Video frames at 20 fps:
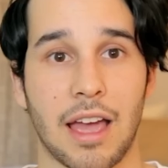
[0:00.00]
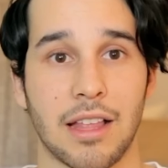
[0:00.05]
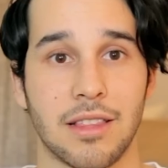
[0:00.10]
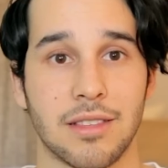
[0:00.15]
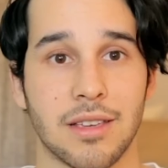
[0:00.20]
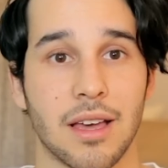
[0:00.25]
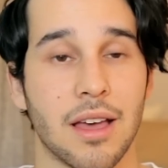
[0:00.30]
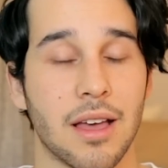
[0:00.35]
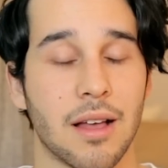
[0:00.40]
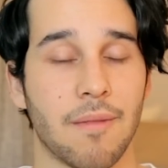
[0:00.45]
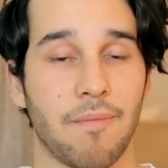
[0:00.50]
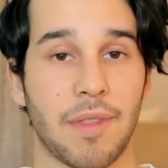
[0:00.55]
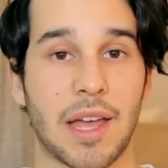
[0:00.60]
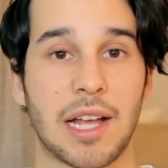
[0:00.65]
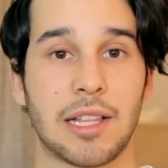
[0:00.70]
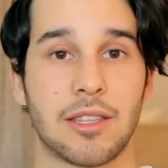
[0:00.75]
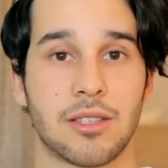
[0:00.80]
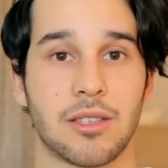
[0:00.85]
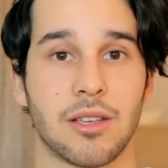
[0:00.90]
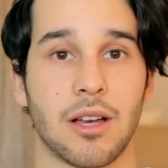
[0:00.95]
and
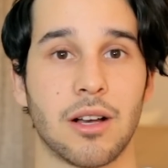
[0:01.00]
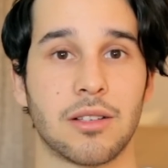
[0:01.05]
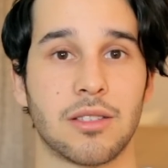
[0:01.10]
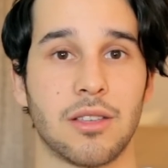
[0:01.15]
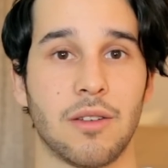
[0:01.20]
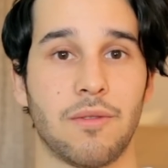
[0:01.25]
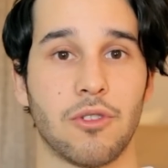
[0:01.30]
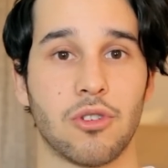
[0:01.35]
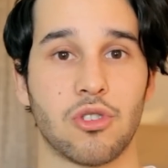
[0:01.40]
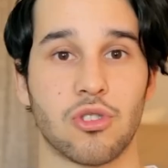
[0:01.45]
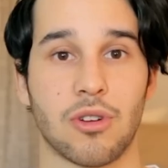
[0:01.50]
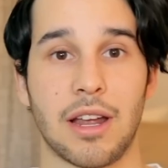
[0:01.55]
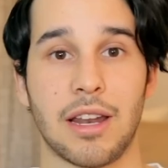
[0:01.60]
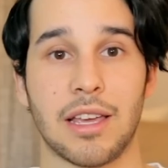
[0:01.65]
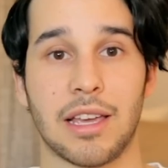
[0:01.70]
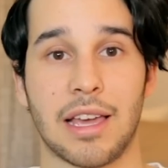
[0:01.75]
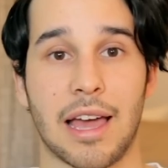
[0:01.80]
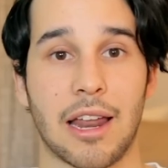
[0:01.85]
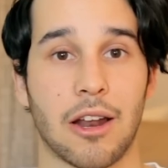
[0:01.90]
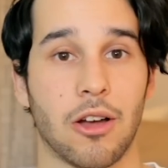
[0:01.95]
that sucks if you're trying
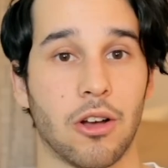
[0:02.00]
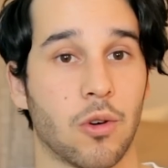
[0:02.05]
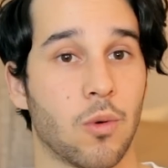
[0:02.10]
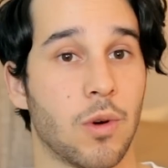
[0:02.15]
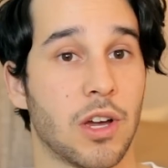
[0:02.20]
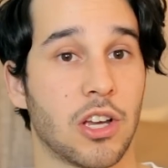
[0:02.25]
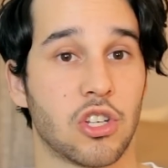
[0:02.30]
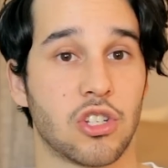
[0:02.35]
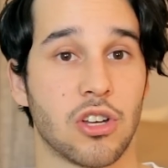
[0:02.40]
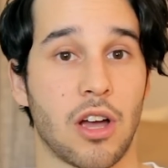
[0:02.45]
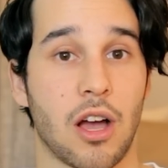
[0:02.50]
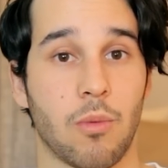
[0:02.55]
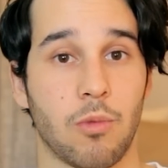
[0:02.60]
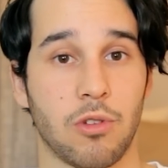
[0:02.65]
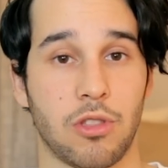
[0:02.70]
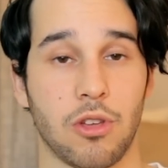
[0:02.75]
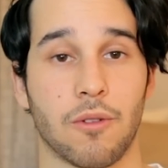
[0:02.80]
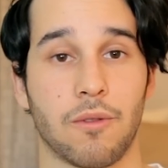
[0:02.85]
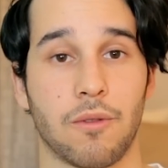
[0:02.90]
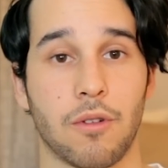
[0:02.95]
to get a quick shot
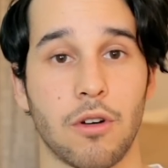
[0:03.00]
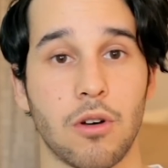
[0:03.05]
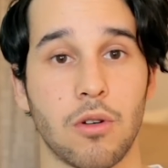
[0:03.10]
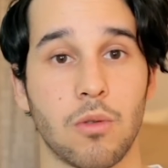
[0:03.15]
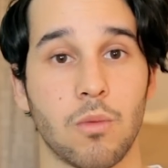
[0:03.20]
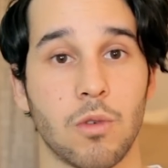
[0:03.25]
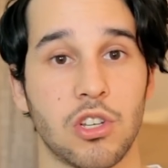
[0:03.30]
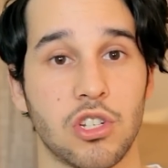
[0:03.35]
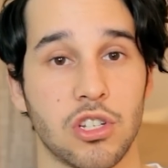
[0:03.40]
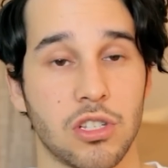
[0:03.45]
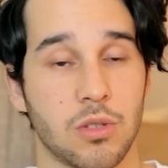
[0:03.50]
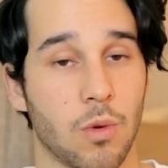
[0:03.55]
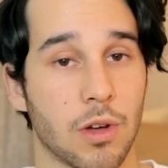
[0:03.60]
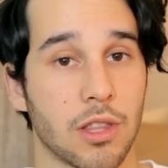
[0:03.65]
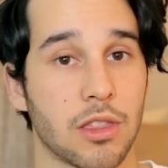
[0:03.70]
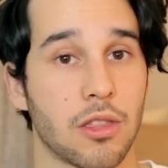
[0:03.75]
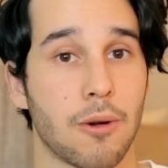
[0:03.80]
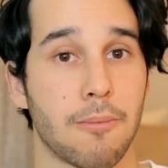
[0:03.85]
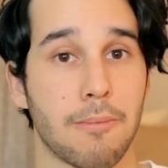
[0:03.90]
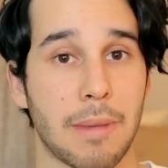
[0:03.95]
with your phone, which is
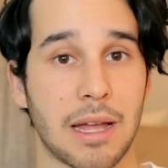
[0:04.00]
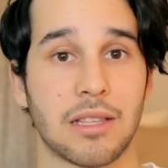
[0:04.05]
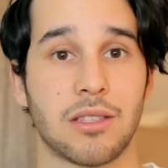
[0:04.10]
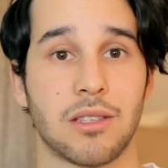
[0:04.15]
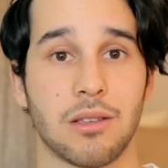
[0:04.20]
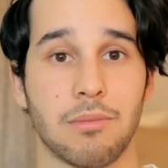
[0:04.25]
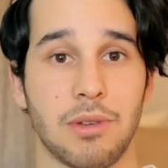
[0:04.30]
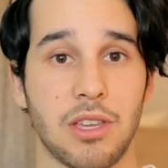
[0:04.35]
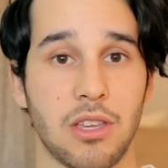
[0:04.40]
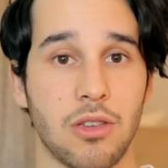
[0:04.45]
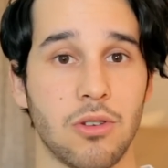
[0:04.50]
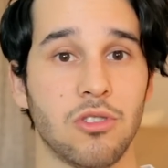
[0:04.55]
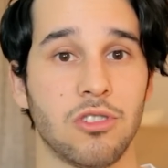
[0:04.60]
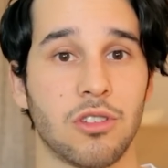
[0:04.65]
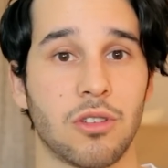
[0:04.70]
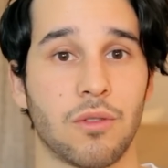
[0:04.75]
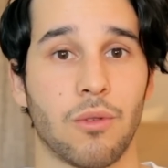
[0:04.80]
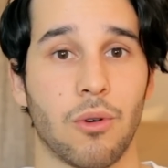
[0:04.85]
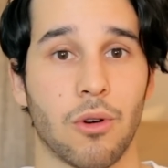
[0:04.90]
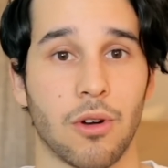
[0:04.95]
what they're meant to be
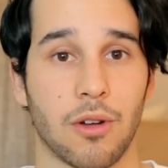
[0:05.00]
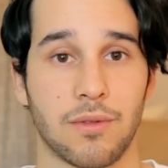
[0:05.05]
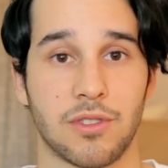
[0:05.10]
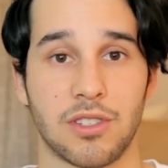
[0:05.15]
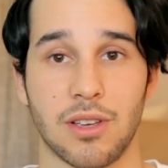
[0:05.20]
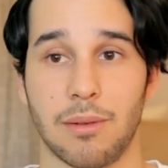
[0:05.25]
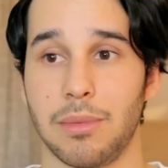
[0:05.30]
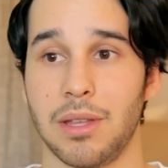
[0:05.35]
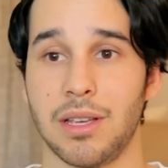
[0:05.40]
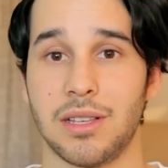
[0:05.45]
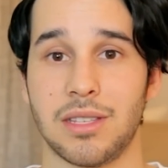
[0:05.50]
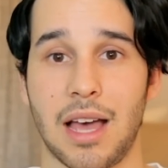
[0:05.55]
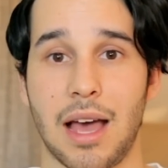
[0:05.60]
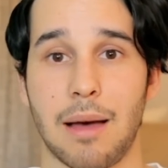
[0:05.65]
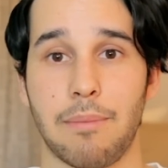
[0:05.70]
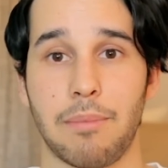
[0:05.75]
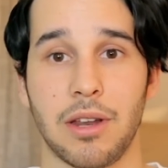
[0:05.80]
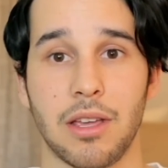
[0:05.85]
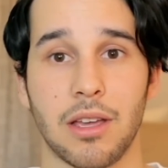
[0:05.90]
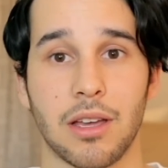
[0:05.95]
used for. If something's
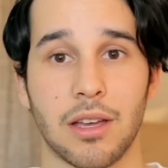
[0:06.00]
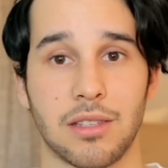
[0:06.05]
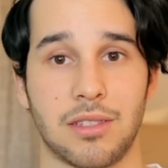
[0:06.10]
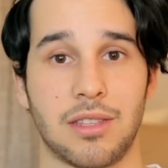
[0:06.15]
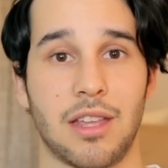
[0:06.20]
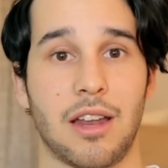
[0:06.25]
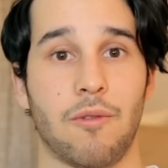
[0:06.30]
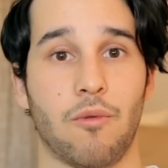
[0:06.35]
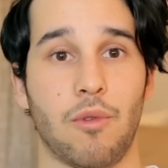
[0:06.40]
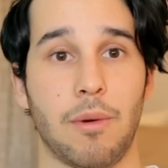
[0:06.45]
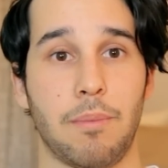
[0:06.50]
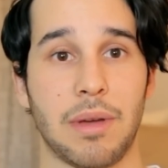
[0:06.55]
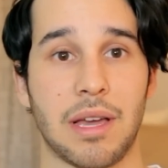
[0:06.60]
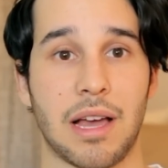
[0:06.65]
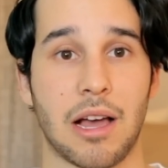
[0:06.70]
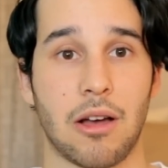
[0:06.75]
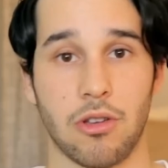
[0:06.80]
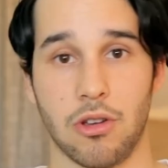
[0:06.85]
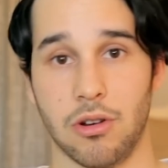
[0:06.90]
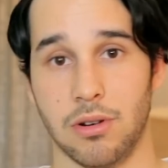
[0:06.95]
happening, instead of whipping
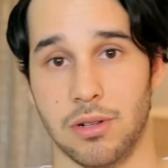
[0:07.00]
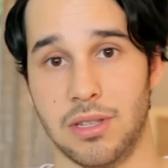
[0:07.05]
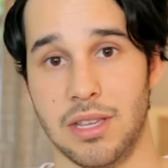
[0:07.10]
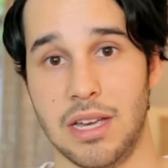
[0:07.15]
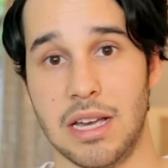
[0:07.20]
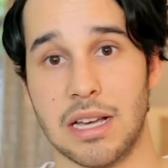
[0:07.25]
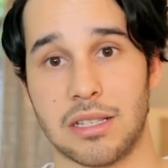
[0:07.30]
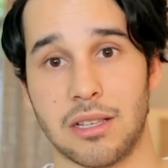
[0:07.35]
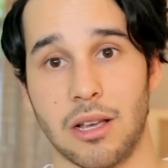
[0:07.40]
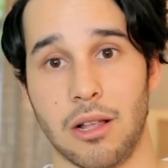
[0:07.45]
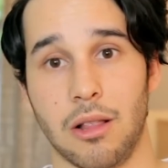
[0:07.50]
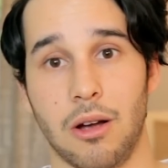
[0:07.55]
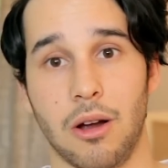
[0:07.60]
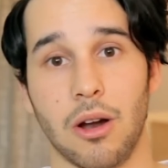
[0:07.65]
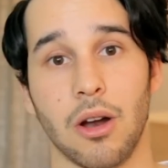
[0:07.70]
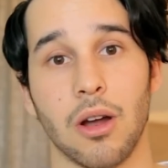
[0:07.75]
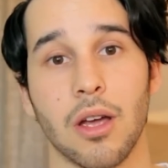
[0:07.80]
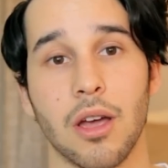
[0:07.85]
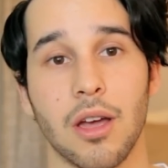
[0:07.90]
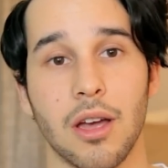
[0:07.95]
out your
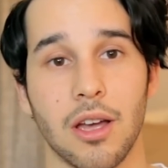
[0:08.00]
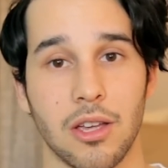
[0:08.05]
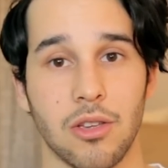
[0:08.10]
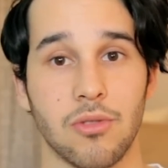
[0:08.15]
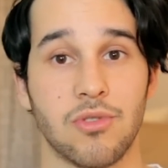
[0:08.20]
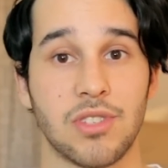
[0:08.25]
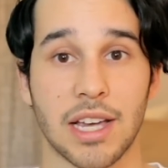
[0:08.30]
DSLR, you